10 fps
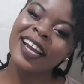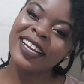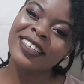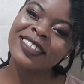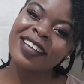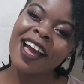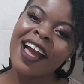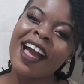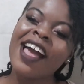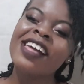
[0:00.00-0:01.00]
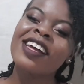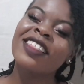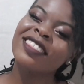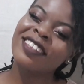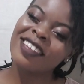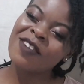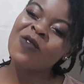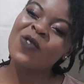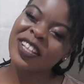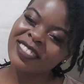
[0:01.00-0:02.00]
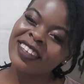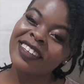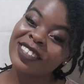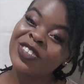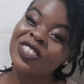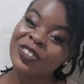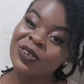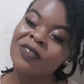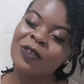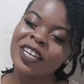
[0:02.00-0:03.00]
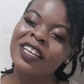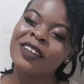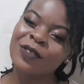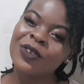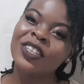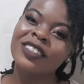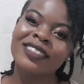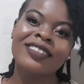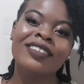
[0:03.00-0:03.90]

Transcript: 8, the one thing that you need to avoid if you need to